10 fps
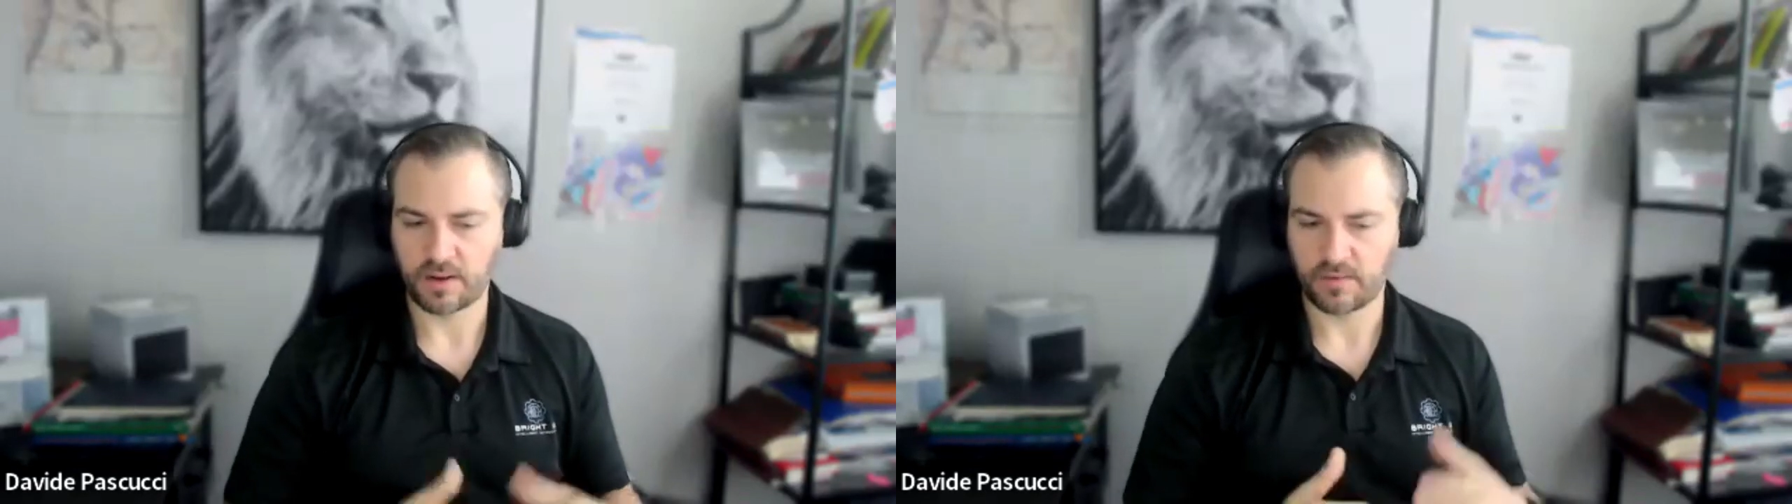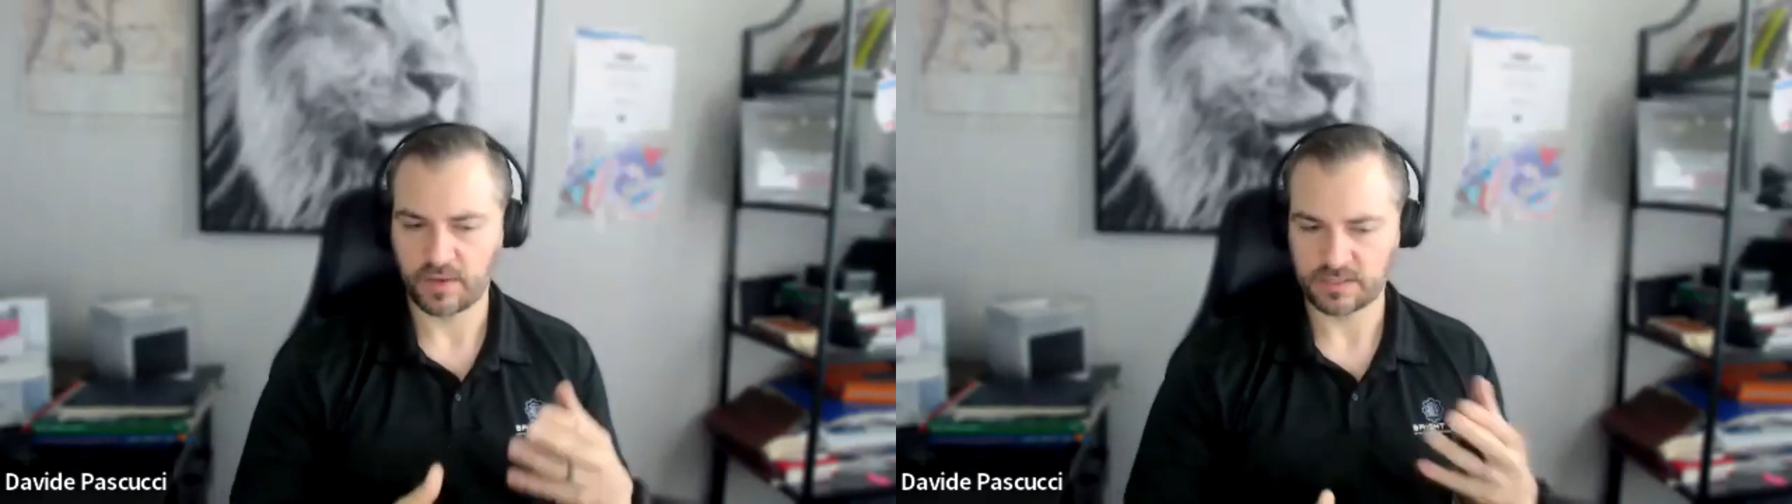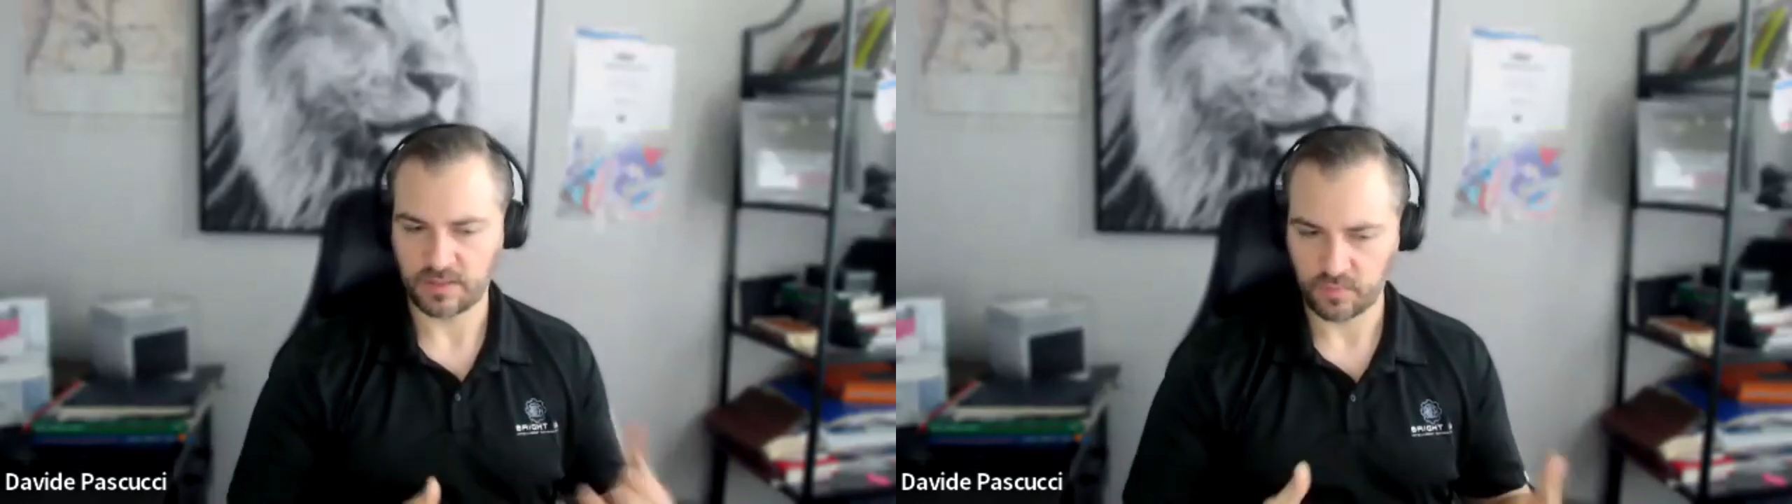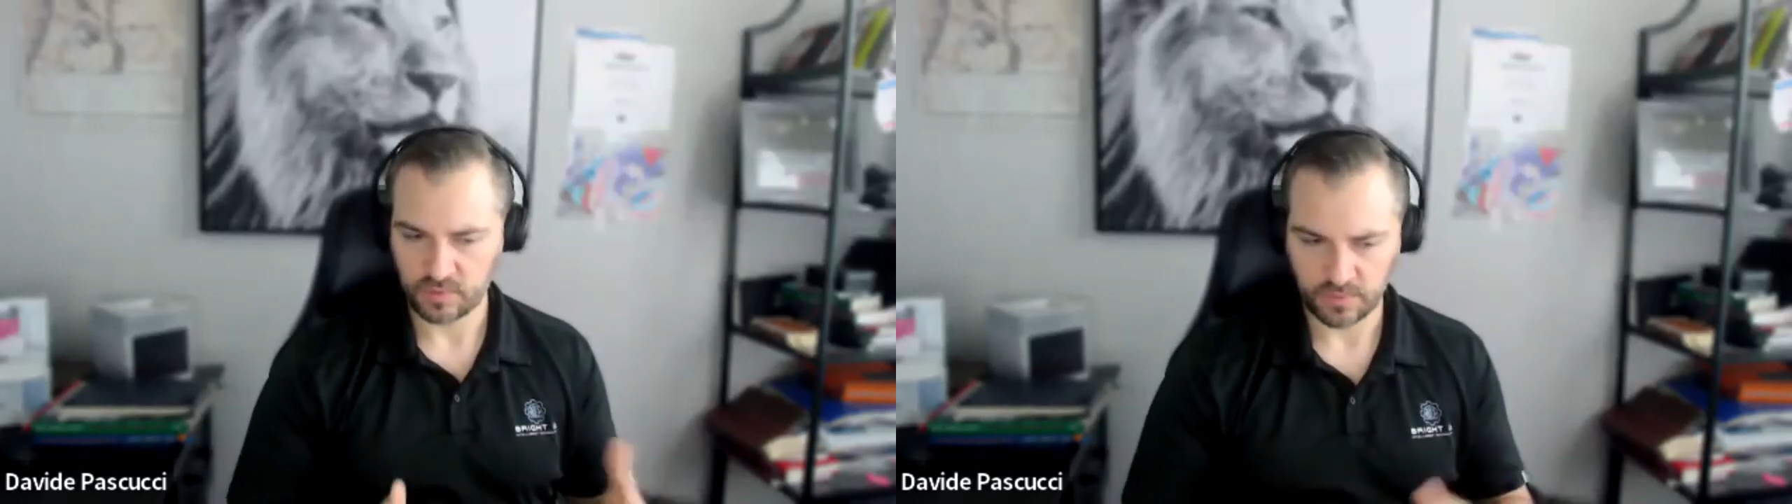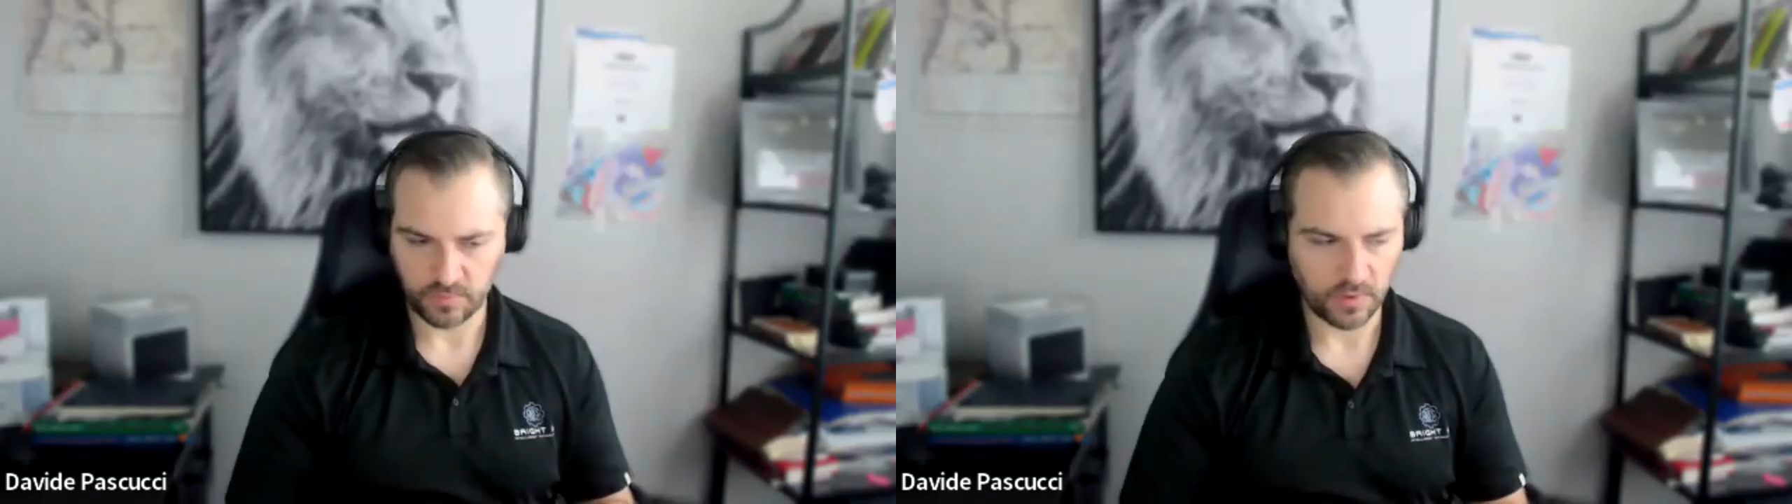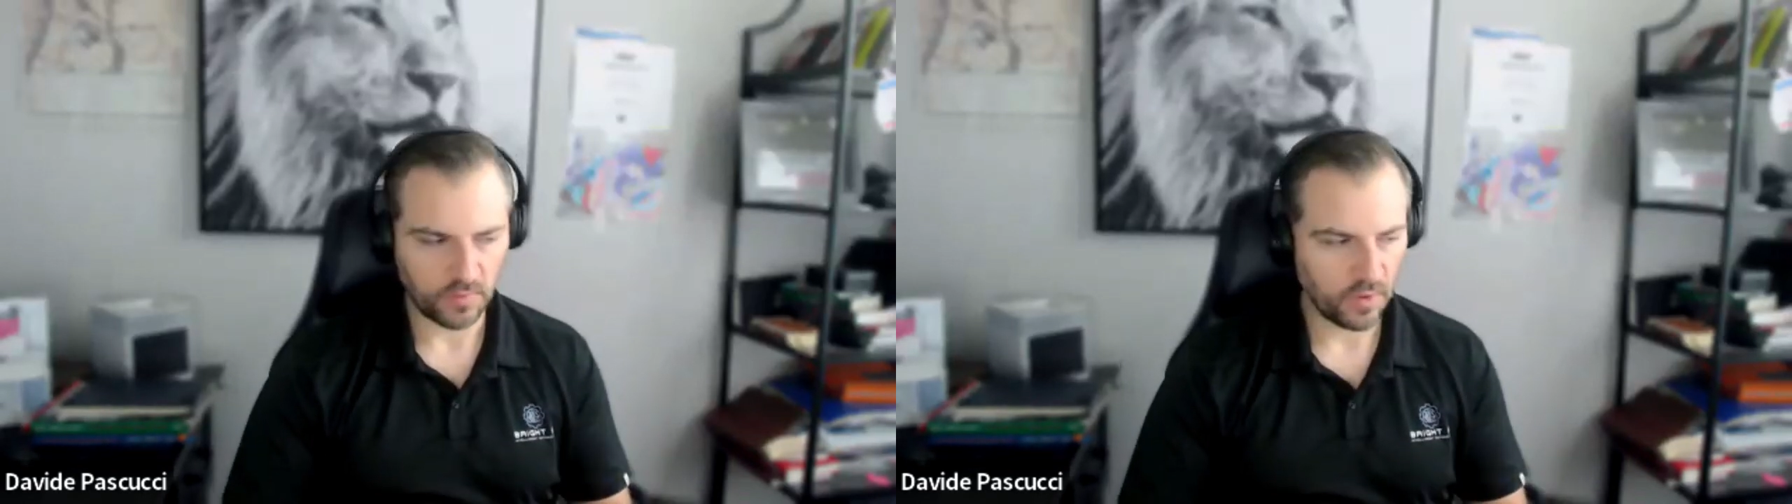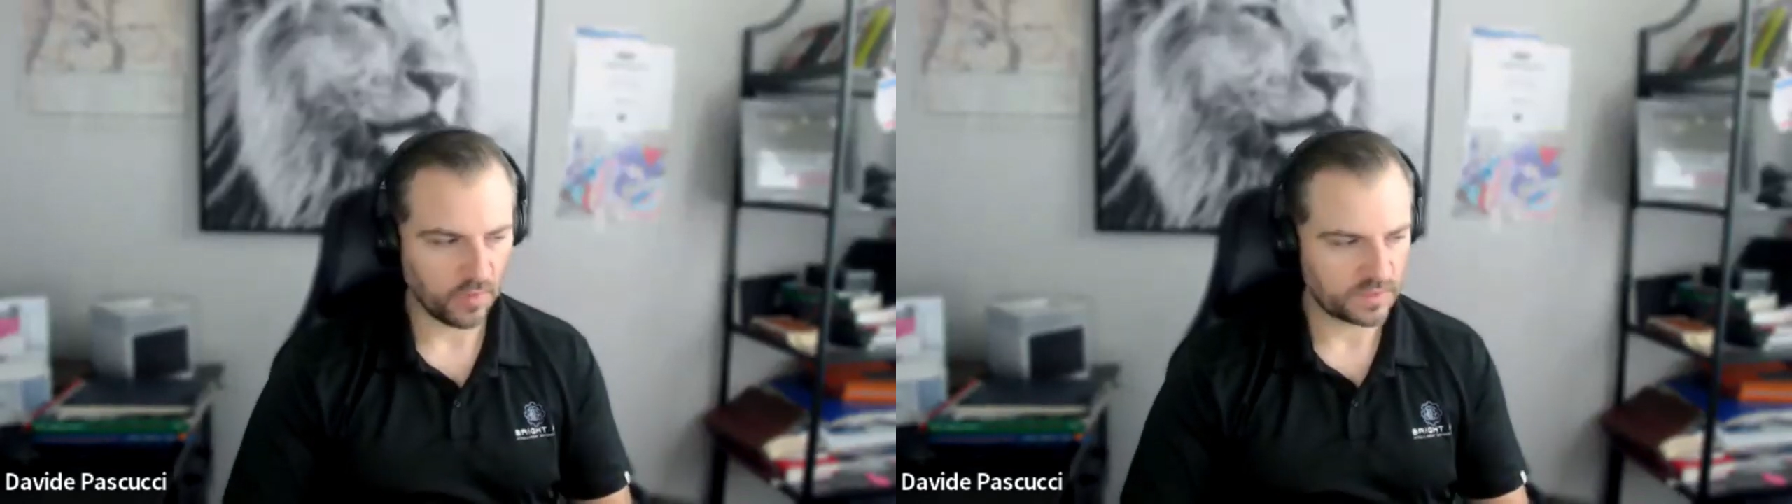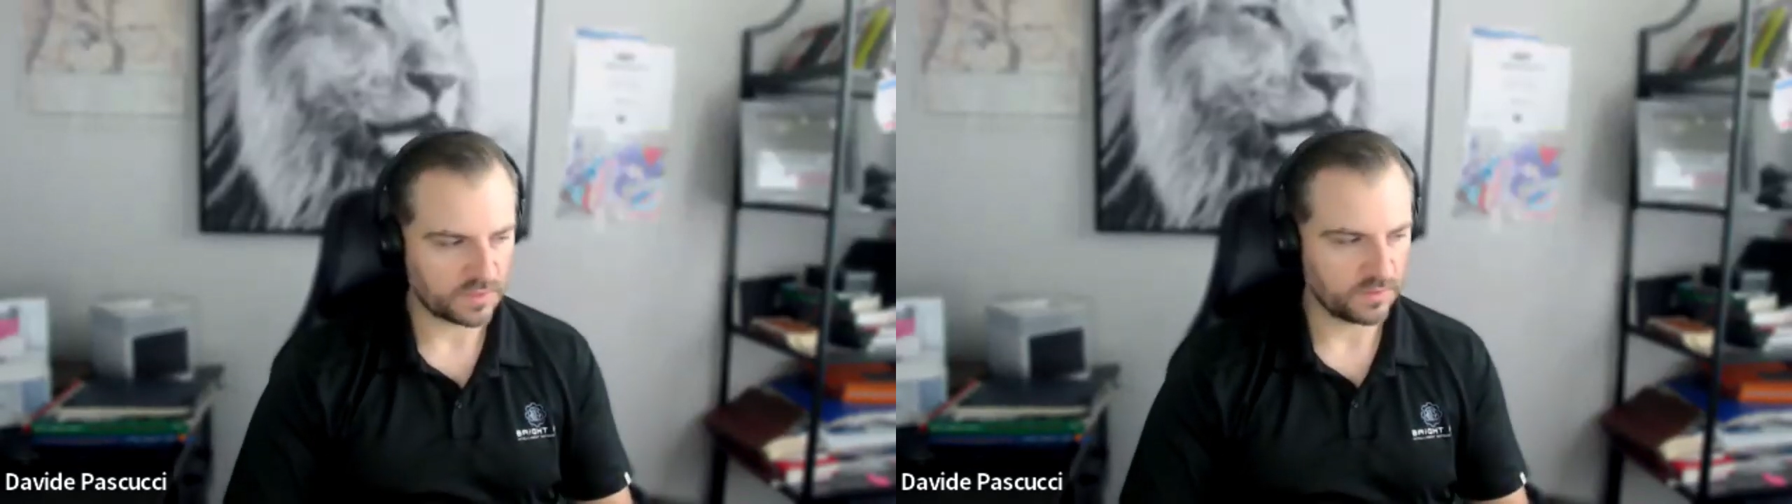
requesting multiple quotes,